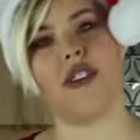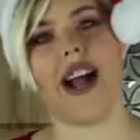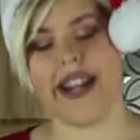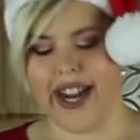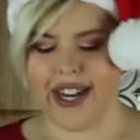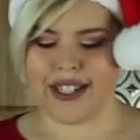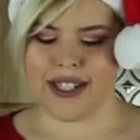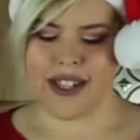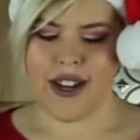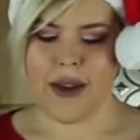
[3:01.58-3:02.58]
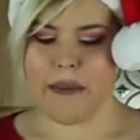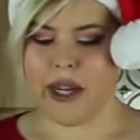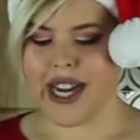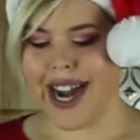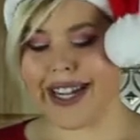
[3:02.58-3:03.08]
fly next,
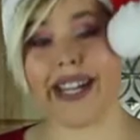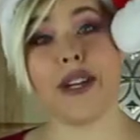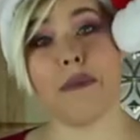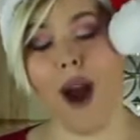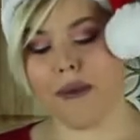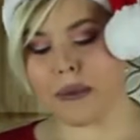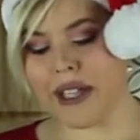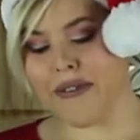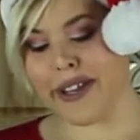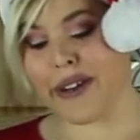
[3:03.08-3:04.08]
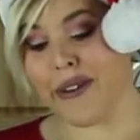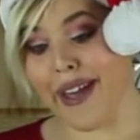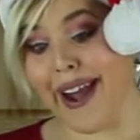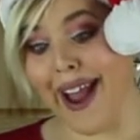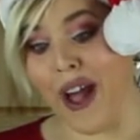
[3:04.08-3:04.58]
but I need to probably figure
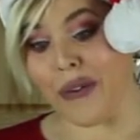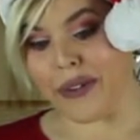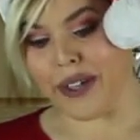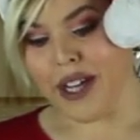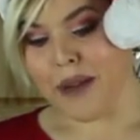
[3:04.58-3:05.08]
that out.